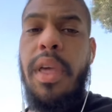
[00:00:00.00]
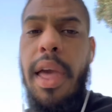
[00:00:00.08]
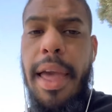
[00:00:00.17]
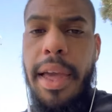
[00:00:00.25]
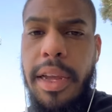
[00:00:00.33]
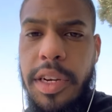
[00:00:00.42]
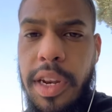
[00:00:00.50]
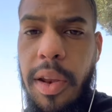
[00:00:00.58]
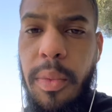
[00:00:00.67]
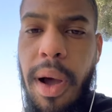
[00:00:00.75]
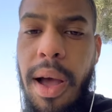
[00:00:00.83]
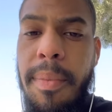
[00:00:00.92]
Hey,
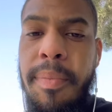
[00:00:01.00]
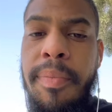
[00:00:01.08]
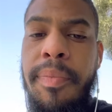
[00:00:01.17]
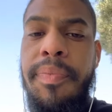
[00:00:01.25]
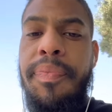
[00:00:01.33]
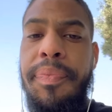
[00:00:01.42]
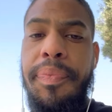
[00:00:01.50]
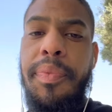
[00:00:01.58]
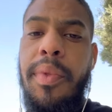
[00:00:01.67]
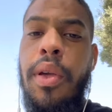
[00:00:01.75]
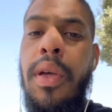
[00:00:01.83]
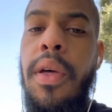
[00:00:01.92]
Shalom.
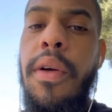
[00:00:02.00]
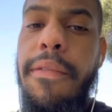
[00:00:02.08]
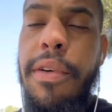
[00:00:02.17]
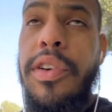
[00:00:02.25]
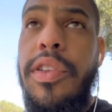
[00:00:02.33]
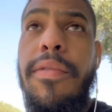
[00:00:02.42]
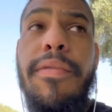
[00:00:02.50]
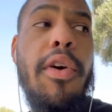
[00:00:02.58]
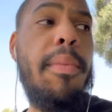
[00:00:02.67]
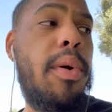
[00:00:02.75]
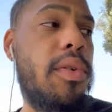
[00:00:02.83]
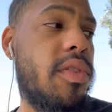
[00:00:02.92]
First and
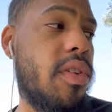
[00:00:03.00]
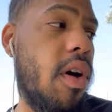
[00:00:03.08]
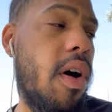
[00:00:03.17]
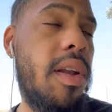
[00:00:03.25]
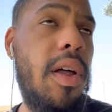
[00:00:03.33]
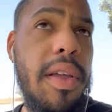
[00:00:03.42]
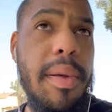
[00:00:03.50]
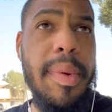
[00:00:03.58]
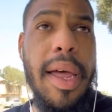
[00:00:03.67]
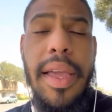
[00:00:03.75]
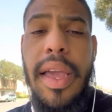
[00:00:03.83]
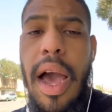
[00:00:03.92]
foremost, call on
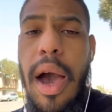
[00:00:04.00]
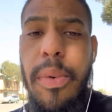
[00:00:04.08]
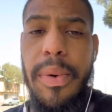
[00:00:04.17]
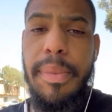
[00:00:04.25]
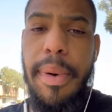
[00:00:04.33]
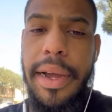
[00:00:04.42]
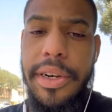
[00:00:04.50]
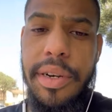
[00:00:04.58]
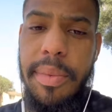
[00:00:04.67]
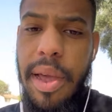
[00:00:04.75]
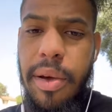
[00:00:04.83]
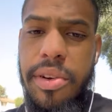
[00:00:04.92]
Yimla Yahawah,
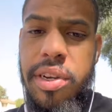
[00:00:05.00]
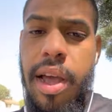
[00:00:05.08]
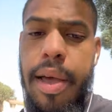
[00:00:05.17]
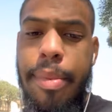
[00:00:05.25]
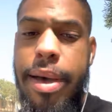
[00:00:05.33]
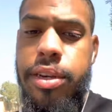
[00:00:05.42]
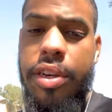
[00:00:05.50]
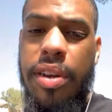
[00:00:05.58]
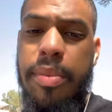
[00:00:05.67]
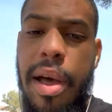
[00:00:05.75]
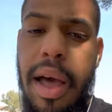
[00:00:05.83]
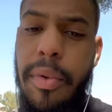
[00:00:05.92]
Bahasham, Yahawashi,
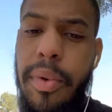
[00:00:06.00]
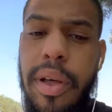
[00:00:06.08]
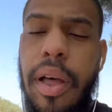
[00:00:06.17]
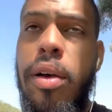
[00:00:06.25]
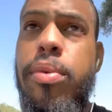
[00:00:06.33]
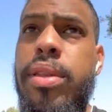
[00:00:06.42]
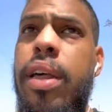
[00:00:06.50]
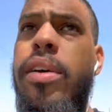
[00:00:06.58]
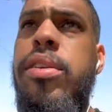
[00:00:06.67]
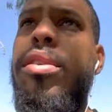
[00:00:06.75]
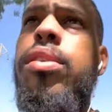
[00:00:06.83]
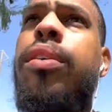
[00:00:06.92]
Bahasham, Hai, Raha,
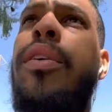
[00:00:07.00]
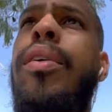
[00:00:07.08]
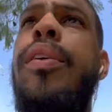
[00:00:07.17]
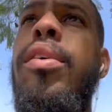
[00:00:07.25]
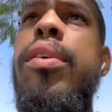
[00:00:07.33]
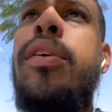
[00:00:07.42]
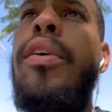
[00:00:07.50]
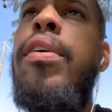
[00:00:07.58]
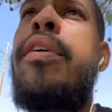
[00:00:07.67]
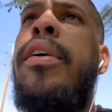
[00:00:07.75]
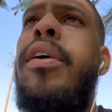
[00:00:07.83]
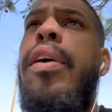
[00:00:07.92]
Kodesh.
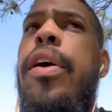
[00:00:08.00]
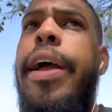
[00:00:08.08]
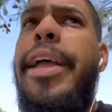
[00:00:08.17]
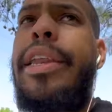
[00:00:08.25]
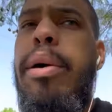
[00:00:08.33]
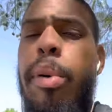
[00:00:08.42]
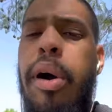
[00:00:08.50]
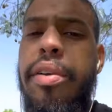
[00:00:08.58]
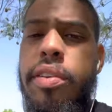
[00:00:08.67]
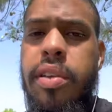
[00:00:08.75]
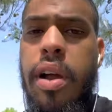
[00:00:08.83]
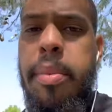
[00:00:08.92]
All right, double
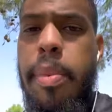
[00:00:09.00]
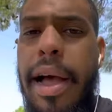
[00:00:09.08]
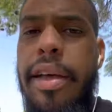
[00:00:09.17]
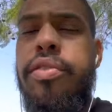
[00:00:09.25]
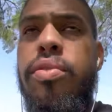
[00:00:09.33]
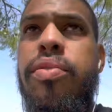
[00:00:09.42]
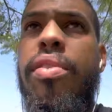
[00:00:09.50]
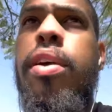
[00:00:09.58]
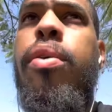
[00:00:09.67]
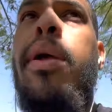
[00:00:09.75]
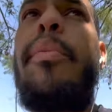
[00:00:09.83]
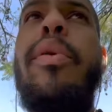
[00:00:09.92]
honors to our apostles, a
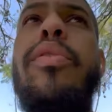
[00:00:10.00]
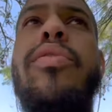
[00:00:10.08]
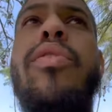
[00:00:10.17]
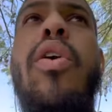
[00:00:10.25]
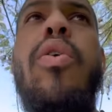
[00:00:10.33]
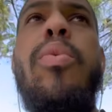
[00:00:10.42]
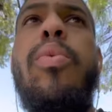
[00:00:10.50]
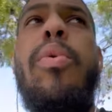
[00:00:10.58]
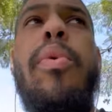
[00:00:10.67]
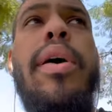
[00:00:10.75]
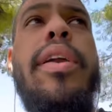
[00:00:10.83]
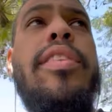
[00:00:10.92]
great millstone, who will
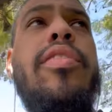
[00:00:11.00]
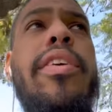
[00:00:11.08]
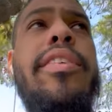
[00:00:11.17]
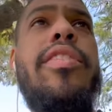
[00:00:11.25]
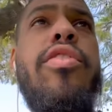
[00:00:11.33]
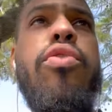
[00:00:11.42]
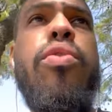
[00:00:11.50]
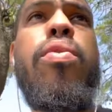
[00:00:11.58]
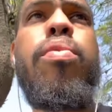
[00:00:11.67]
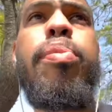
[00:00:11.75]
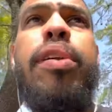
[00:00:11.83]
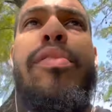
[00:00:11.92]
well that taught us his truth.
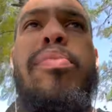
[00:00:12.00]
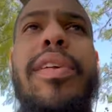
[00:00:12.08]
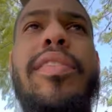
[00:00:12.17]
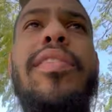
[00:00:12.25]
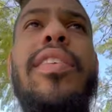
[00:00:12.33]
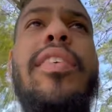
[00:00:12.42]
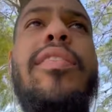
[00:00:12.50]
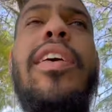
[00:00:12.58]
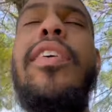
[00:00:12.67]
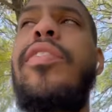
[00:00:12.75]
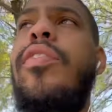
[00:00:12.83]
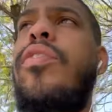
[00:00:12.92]
Peace, blessings,
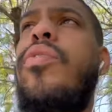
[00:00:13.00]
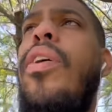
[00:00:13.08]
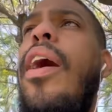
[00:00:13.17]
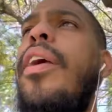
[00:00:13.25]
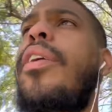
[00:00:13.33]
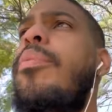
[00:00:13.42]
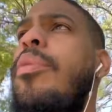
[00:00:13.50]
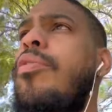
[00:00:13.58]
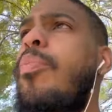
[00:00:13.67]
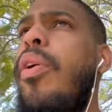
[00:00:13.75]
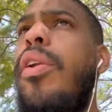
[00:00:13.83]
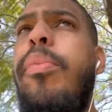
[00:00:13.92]
salutations to you, Akim, as
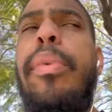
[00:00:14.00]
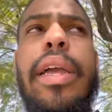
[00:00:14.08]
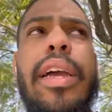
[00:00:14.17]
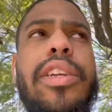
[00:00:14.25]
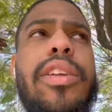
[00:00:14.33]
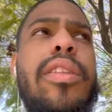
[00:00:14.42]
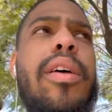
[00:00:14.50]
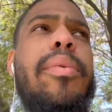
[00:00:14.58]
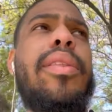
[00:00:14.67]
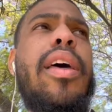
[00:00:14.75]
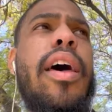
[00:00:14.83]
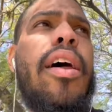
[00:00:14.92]
part of the Bayesha, that
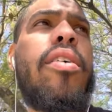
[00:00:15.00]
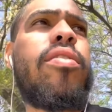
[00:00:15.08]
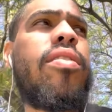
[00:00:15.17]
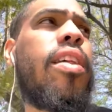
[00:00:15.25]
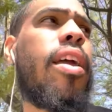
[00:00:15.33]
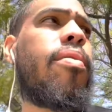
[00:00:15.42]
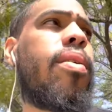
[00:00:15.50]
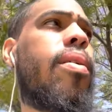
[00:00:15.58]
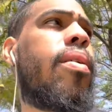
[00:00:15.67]
was the house of David.